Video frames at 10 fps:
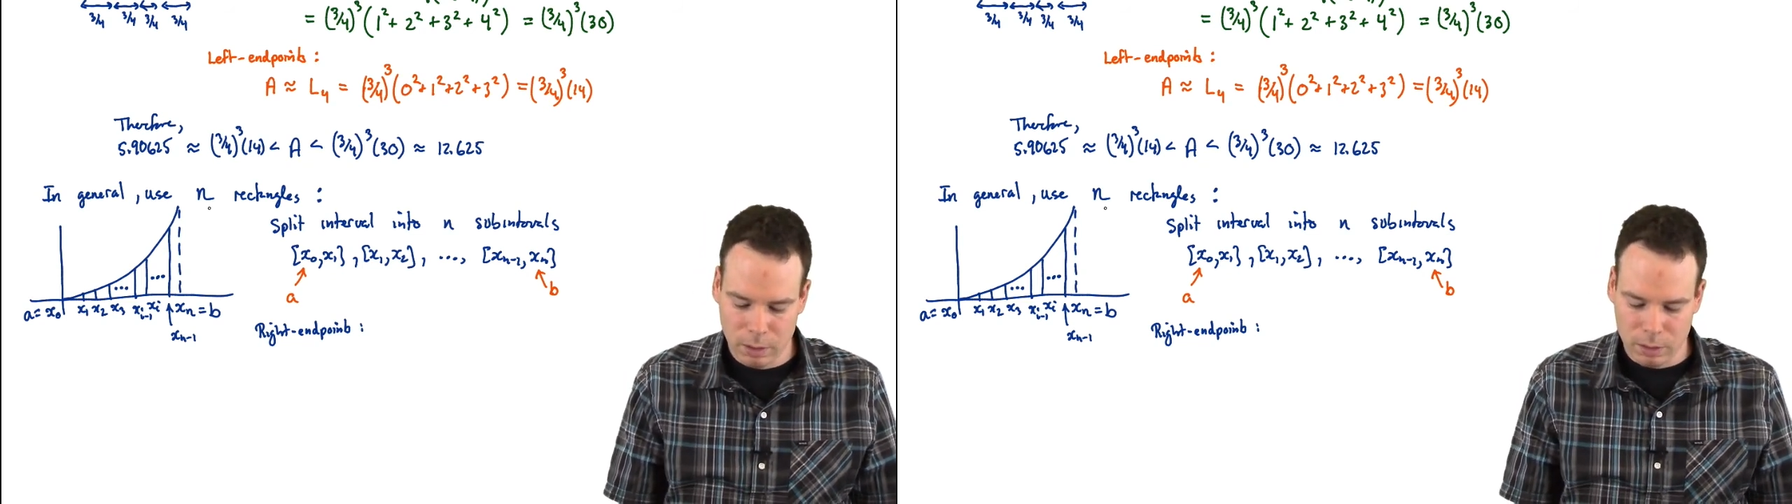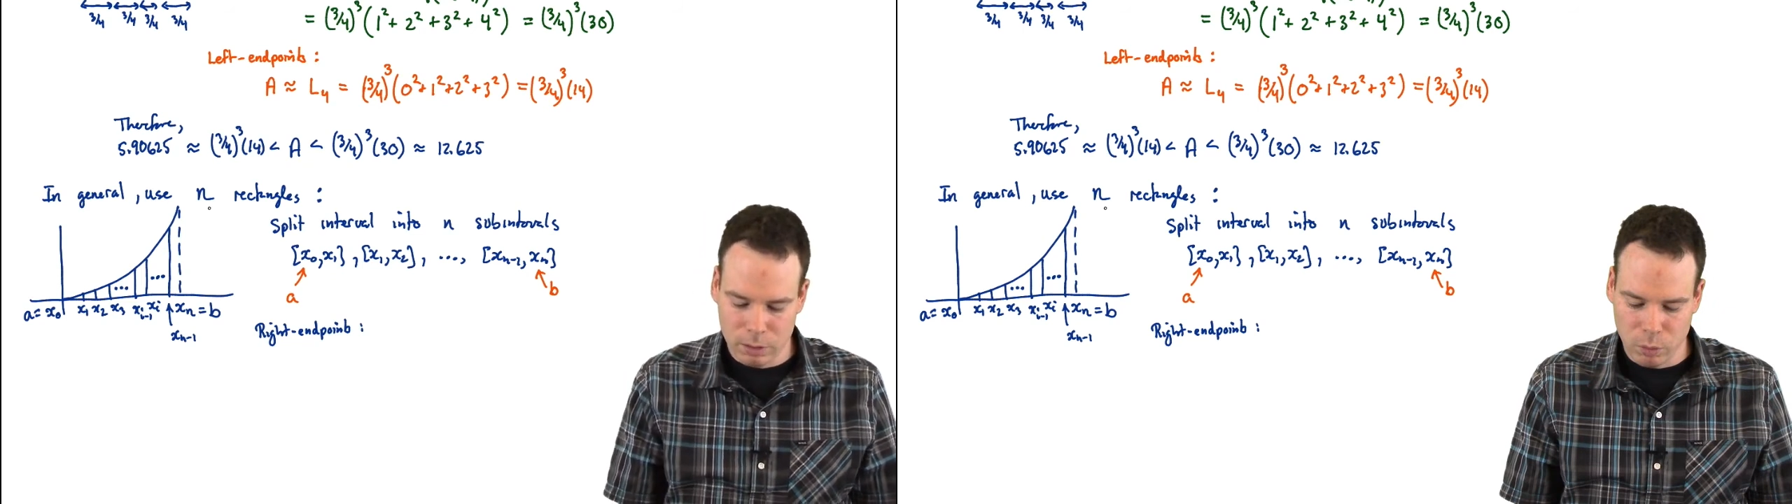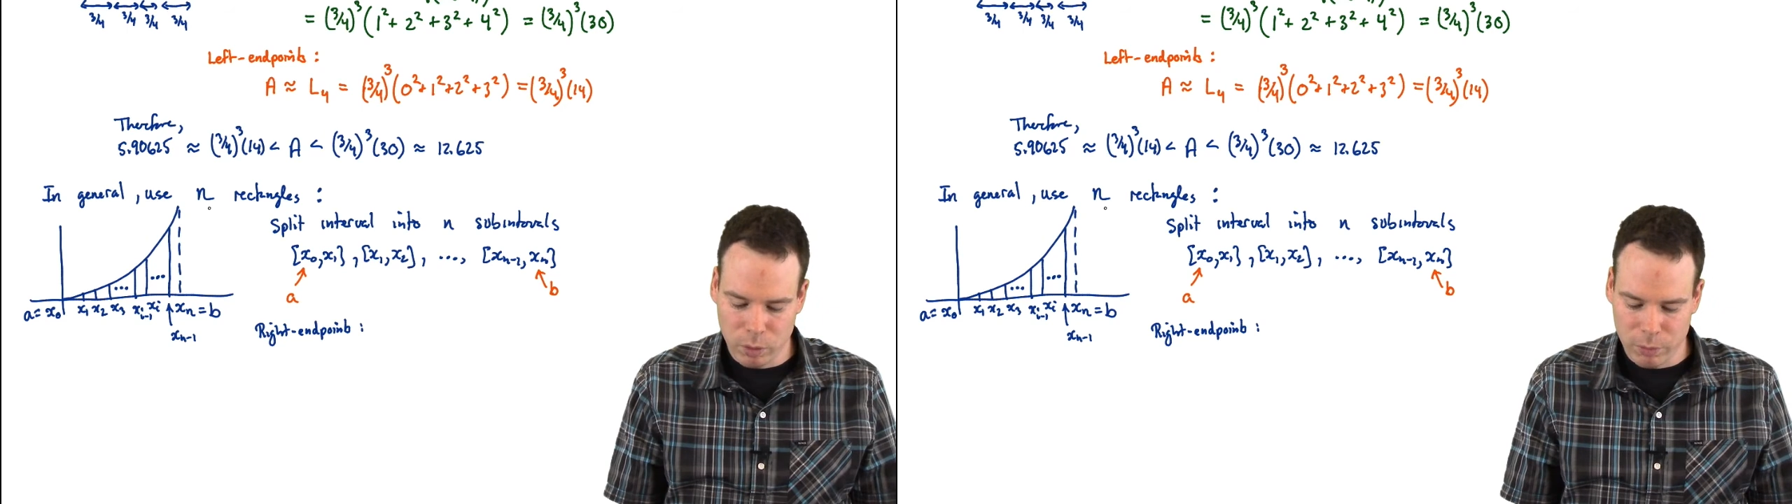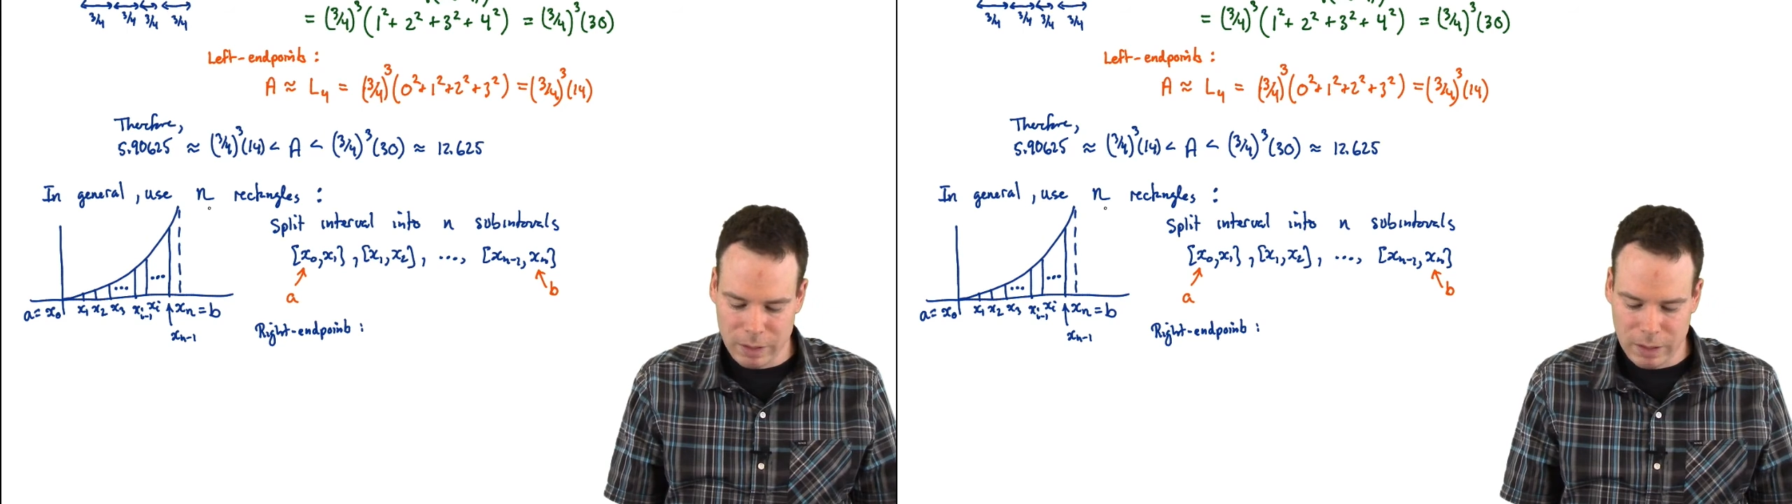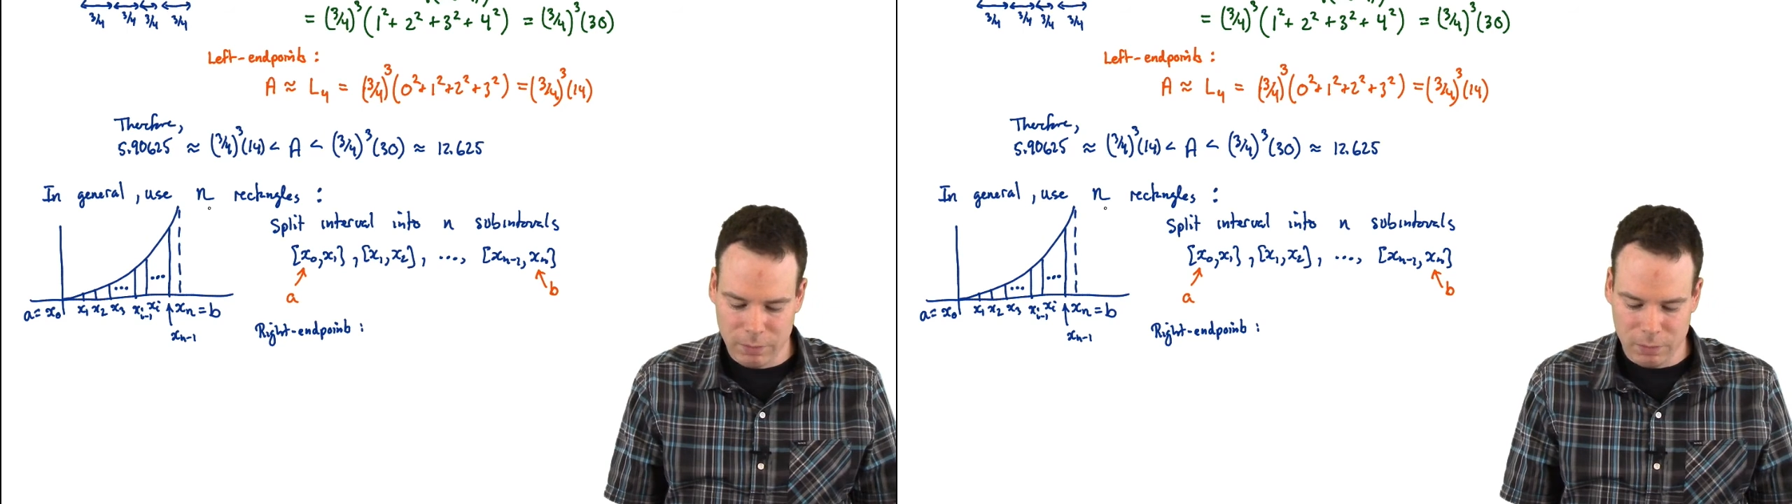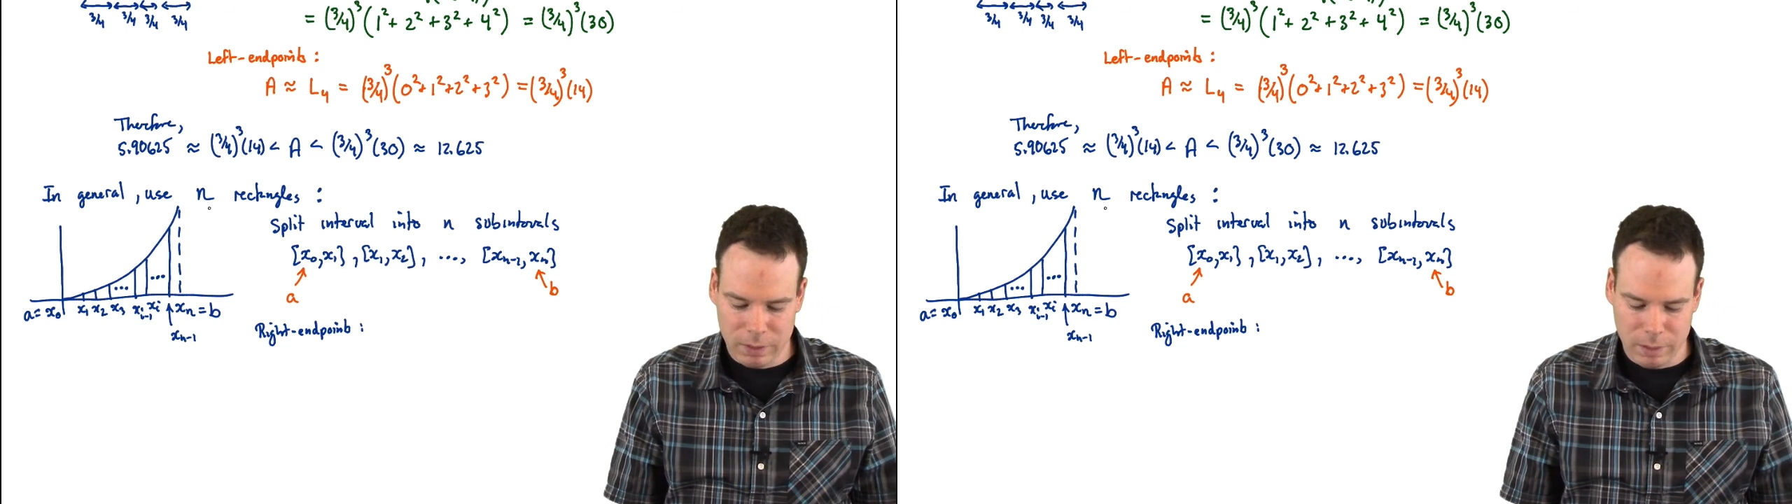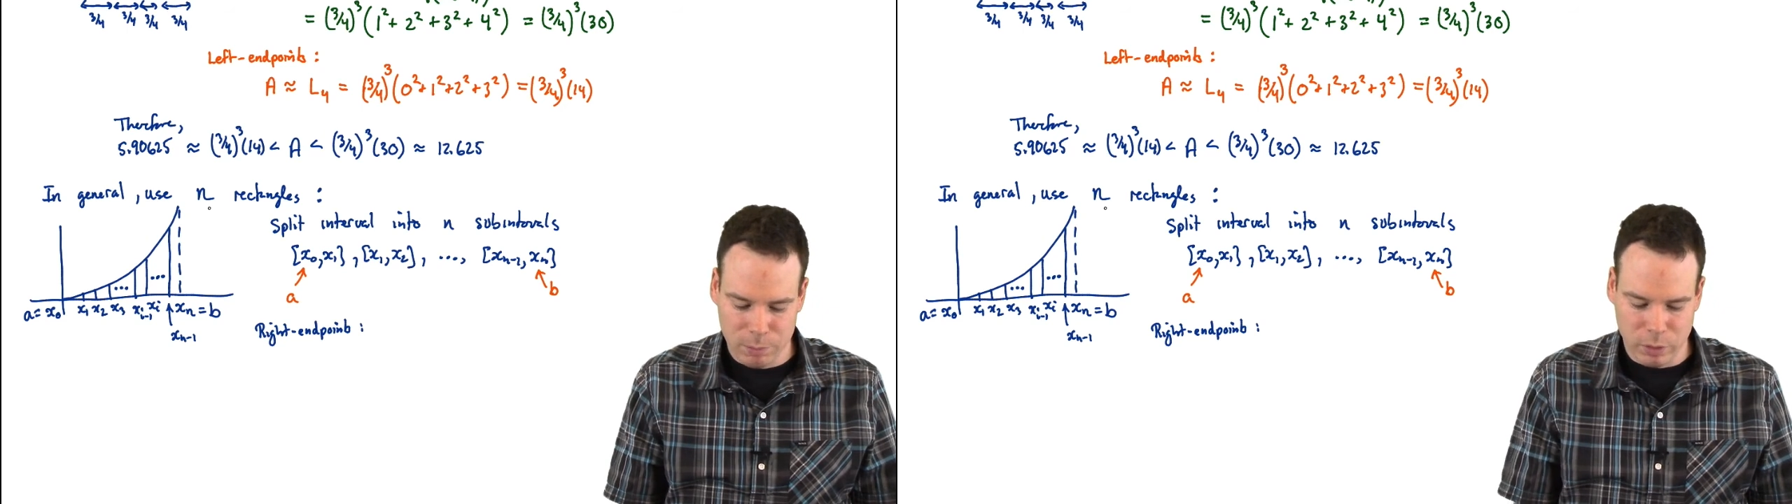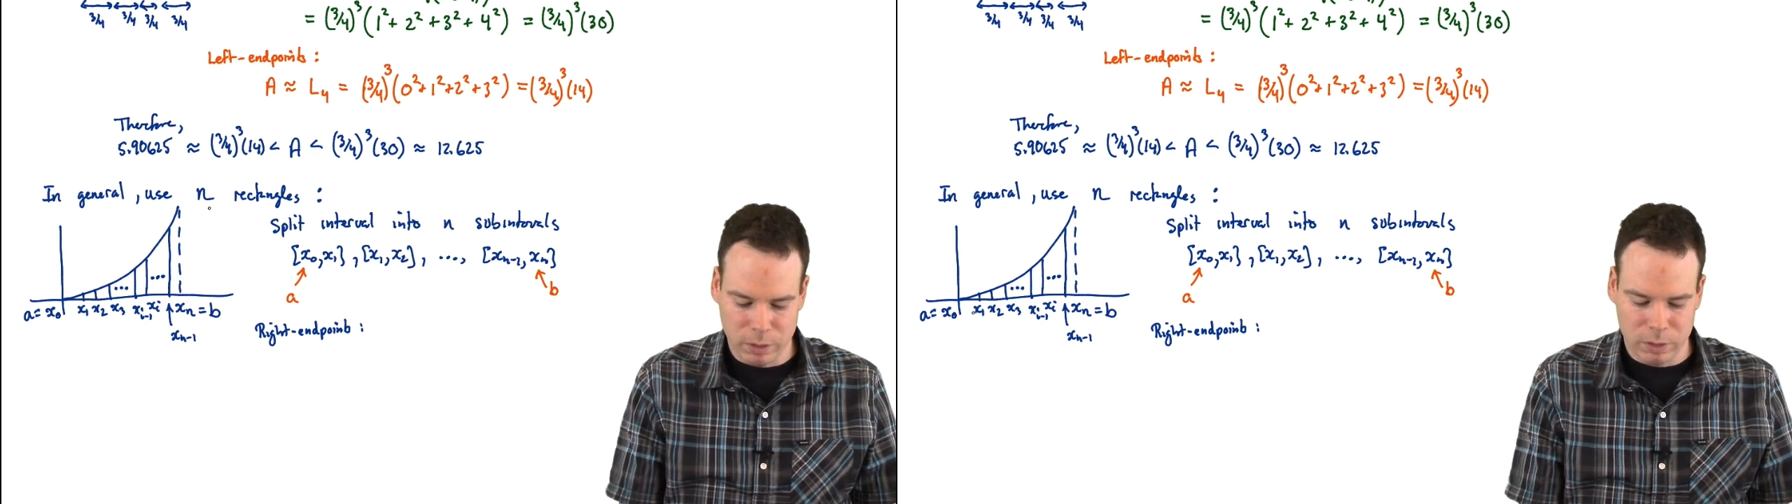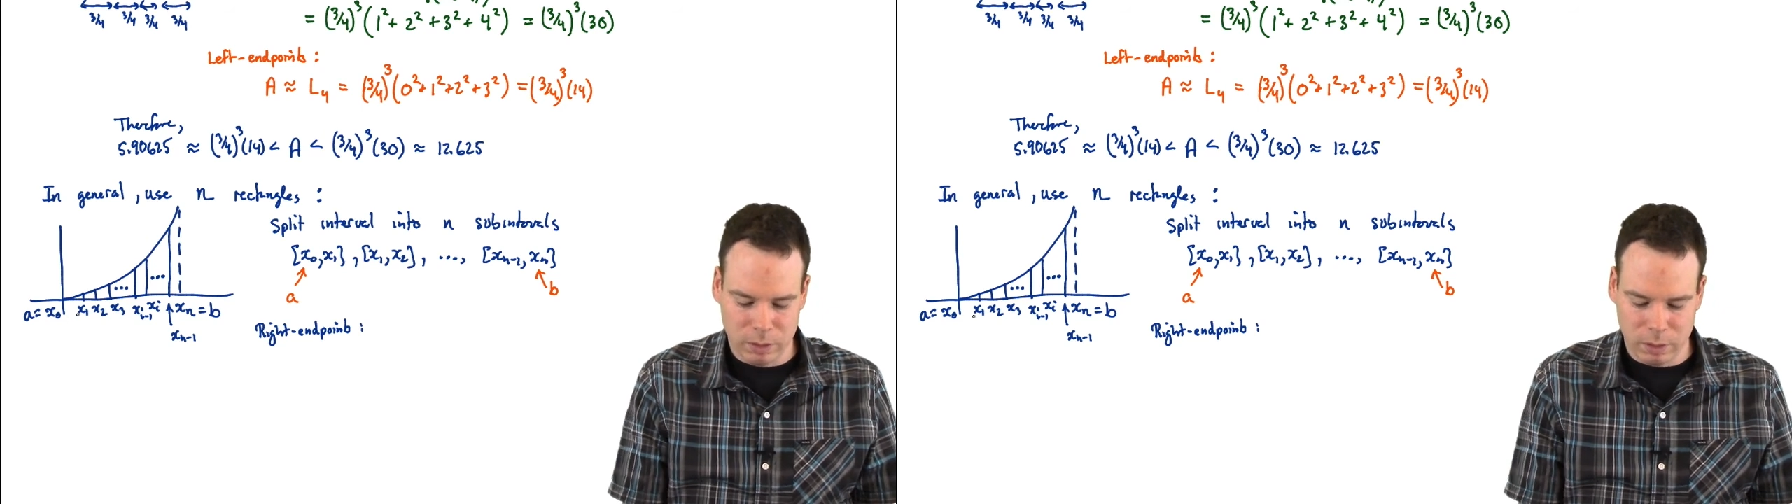So what do we need for these endpoints,